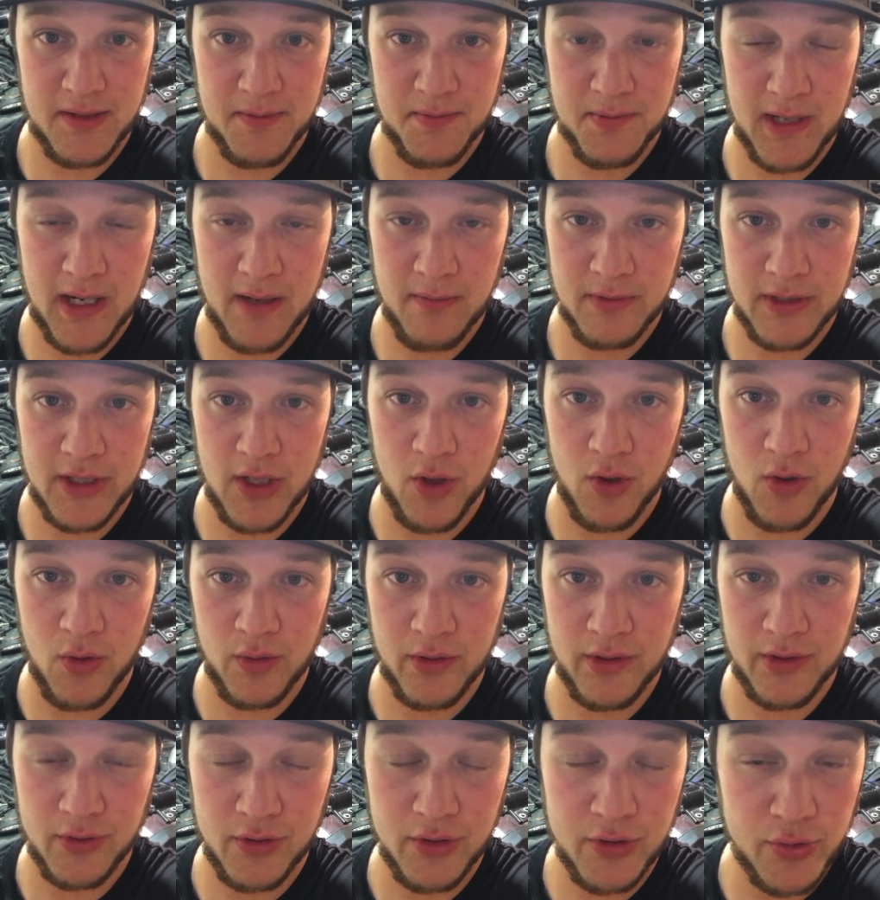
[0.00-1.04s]
probably
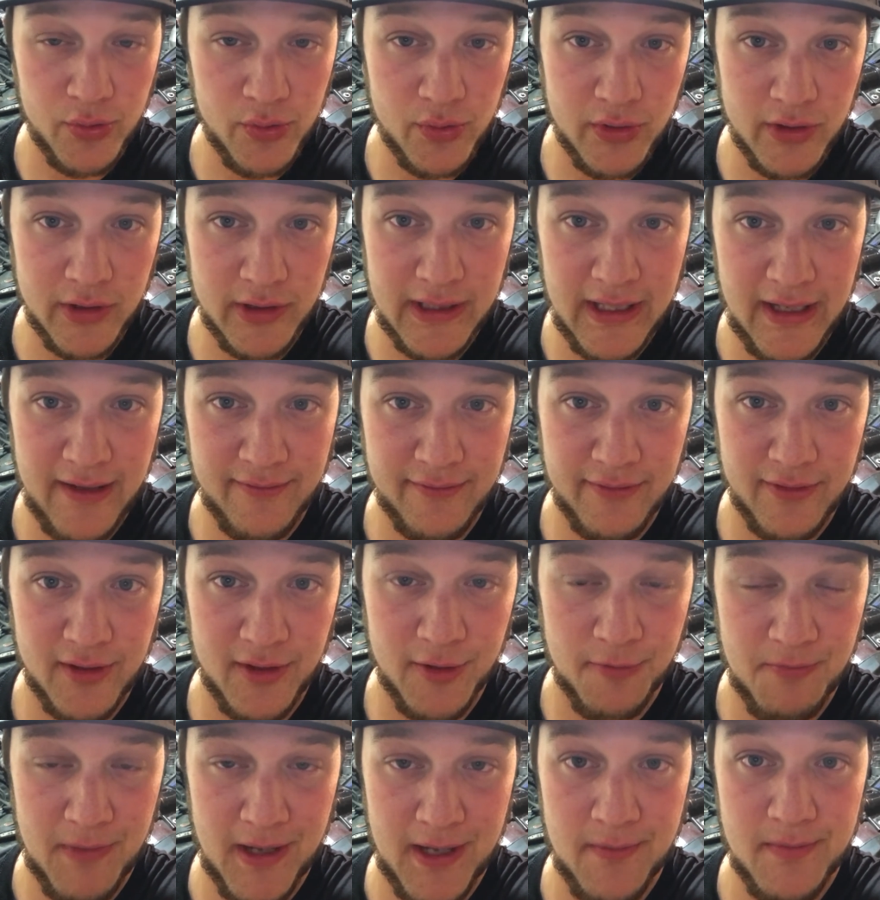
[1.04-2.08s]
oil cooler
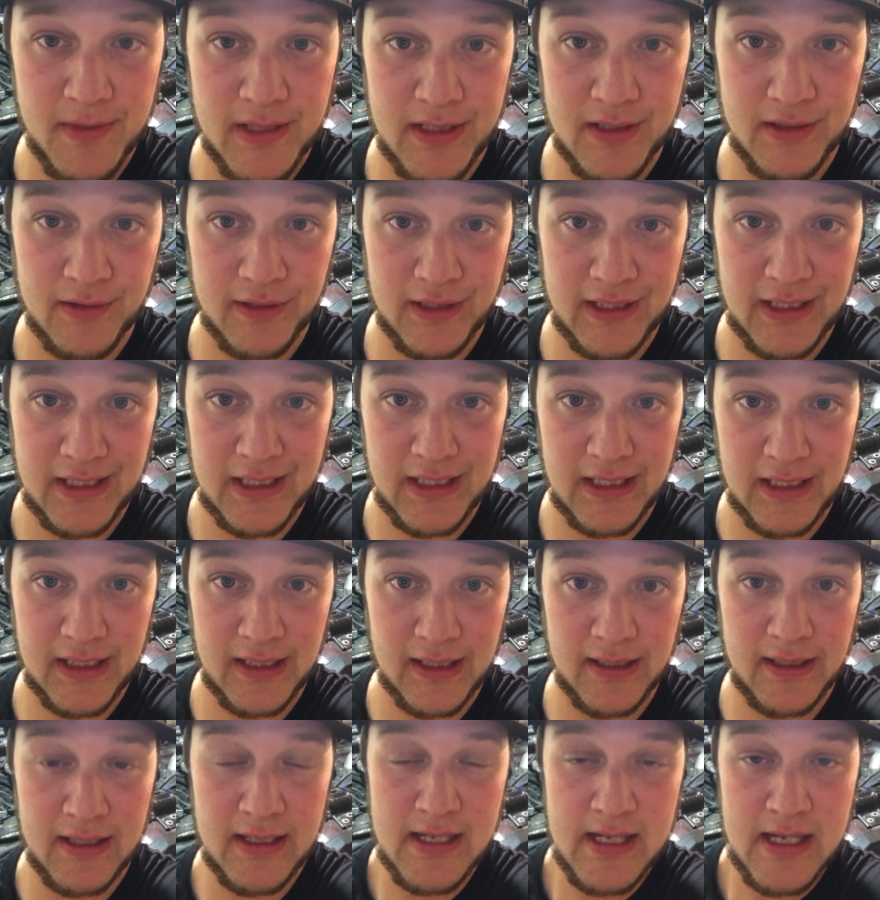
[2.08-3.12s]
cover may be
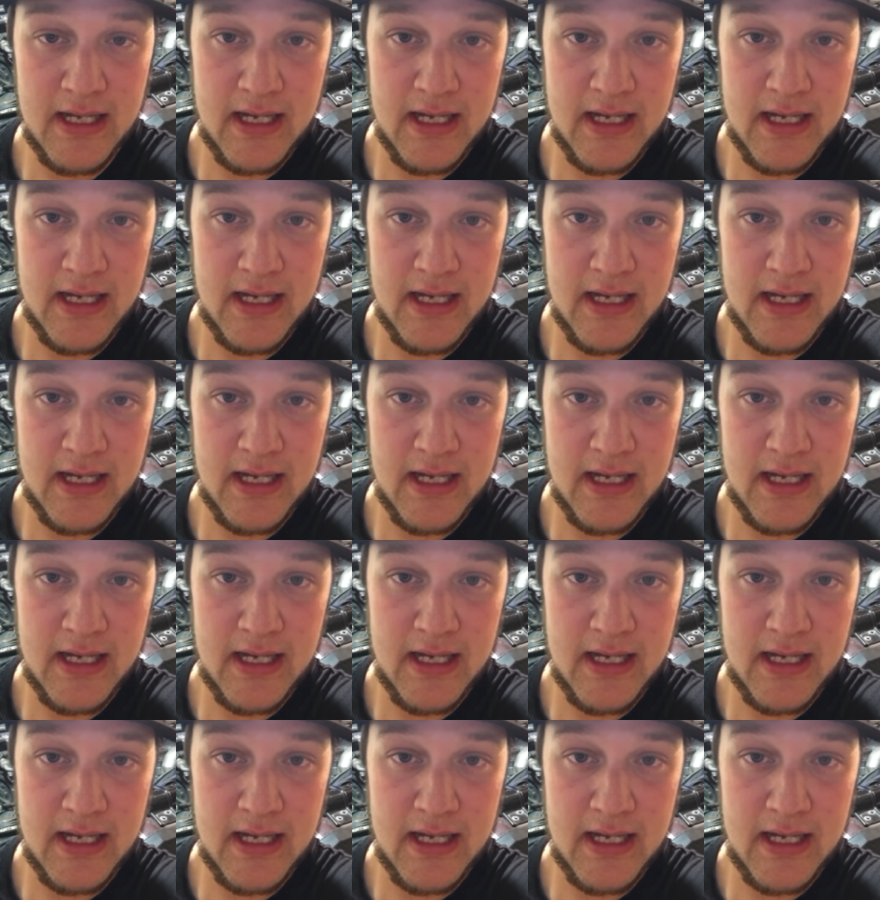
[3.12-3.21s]
leaking,